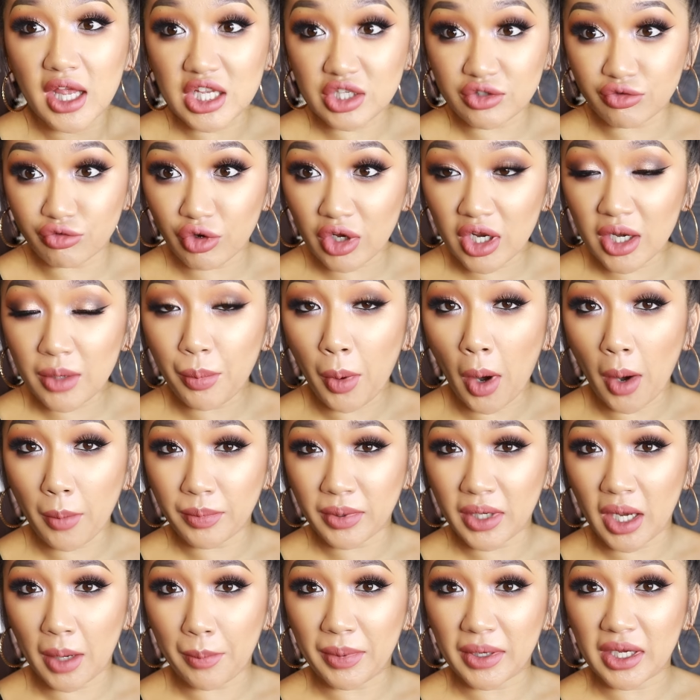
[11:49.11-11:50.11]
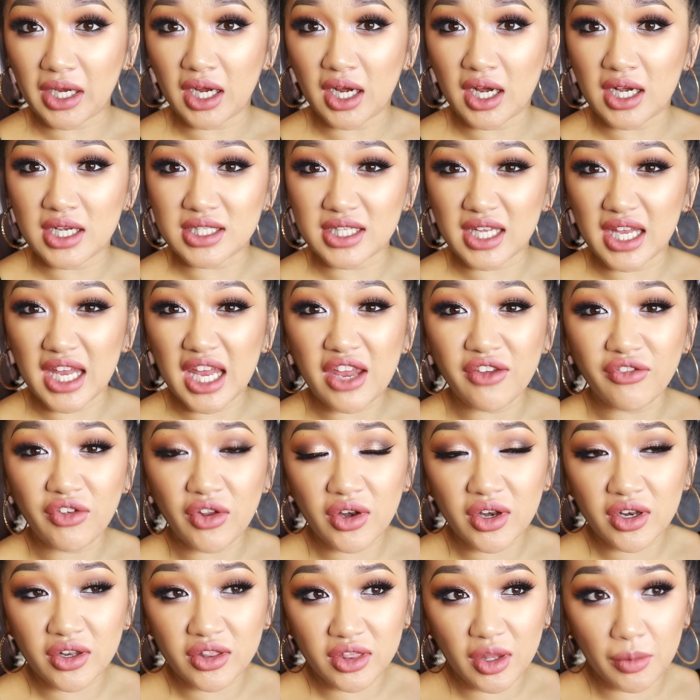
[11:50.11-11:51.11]
It's really popular because
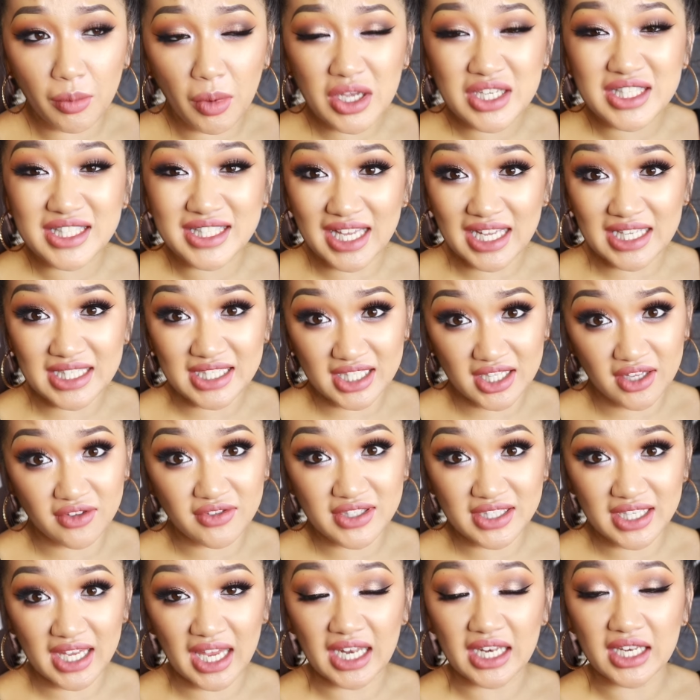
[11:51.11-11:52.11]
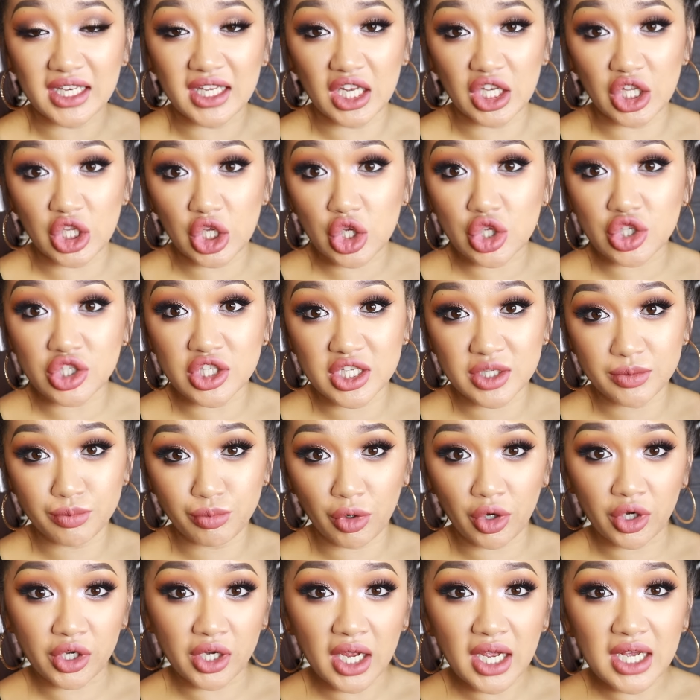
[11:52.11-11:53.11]
even the most sensitive skin can use this
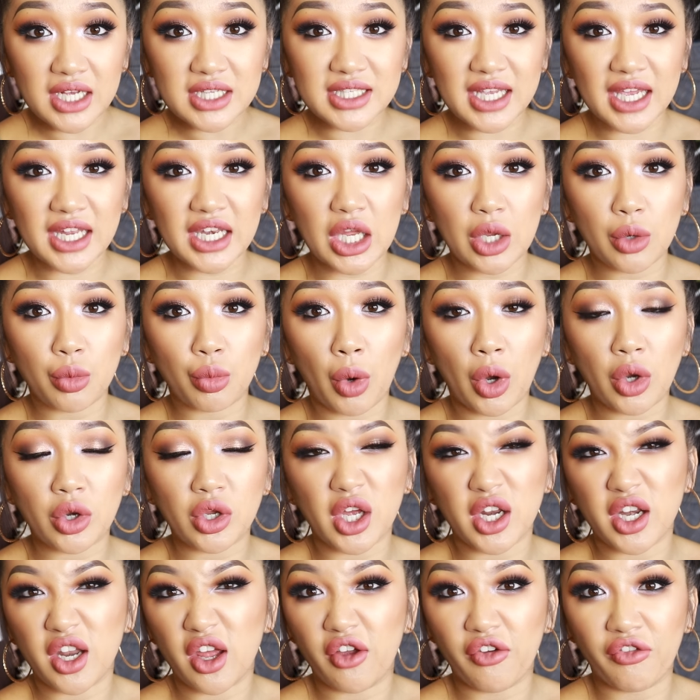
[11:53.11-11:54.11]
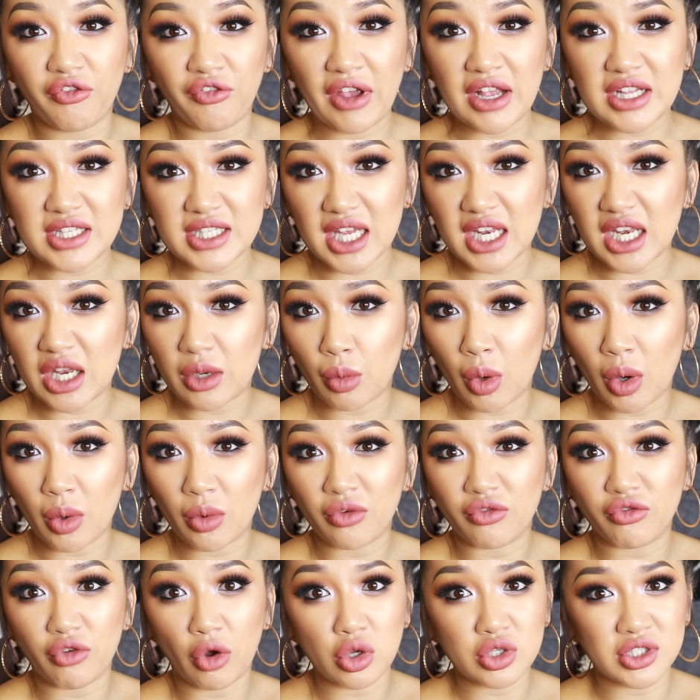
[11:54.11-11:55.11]
product and it won't kind of affect anyone
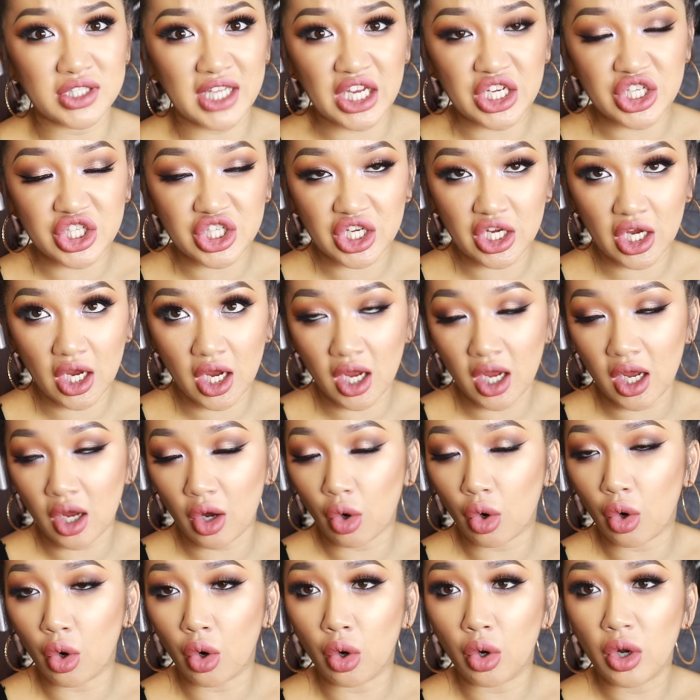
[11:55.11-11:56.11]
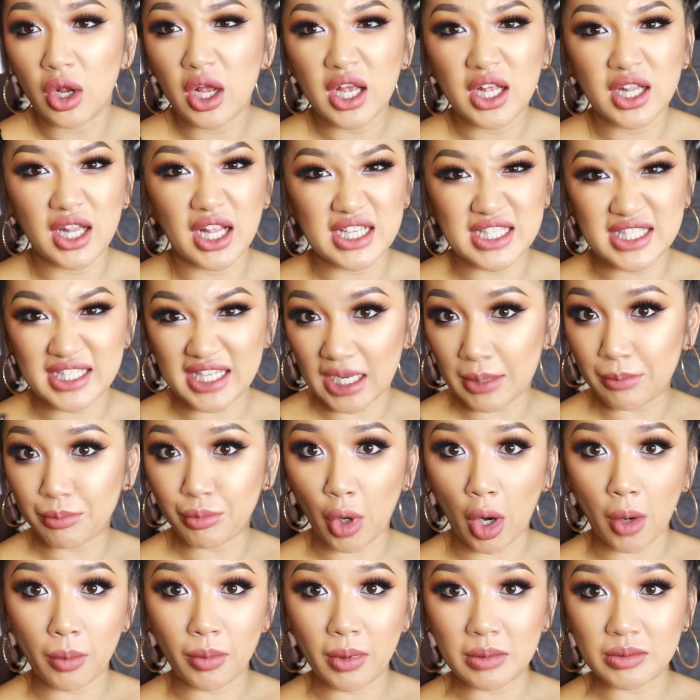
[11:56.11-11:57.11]
with rosacea or like skin
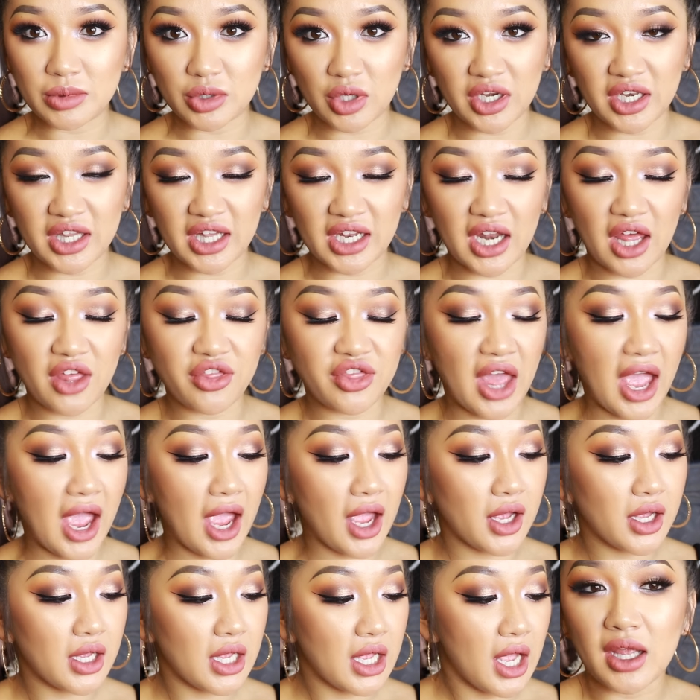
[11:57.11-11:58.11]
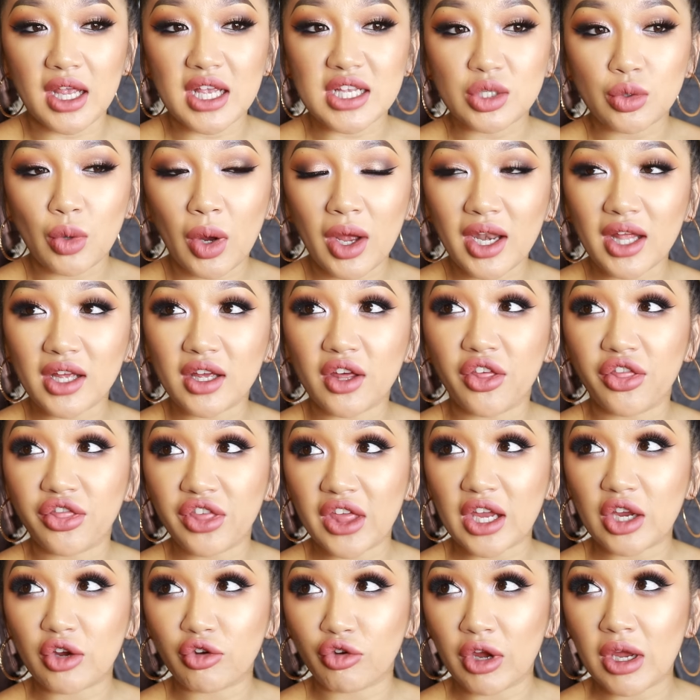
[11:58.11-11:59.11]
problems or anything like that. It's quite like a
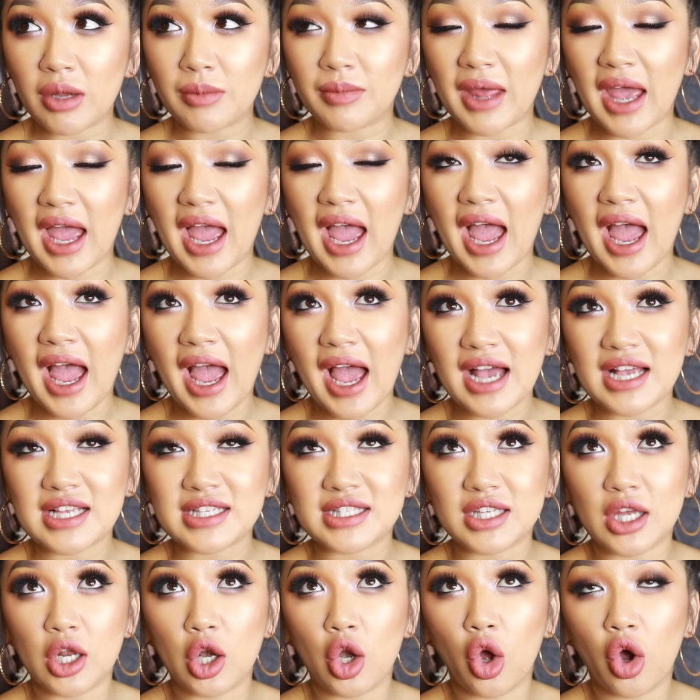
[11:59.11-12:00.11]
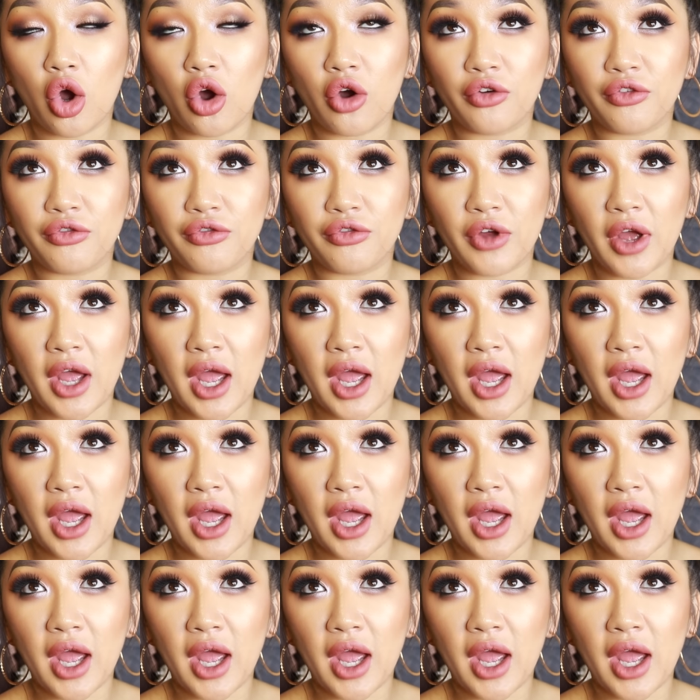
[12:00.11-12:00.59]
thick cream that has a lot of